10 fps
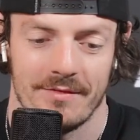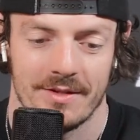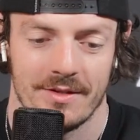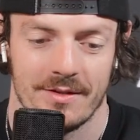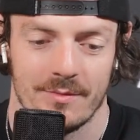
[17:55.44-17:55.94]

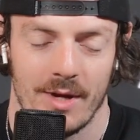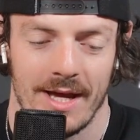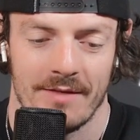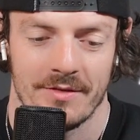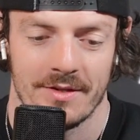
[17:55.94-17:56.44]
haven't?
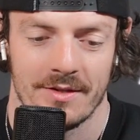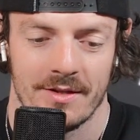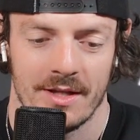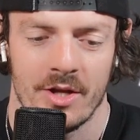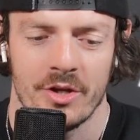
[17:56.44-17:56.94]

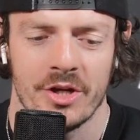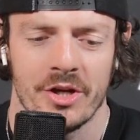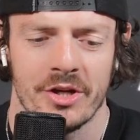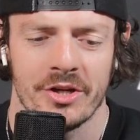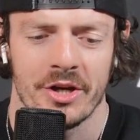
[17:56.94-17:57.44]

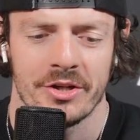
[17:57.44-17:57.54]
No.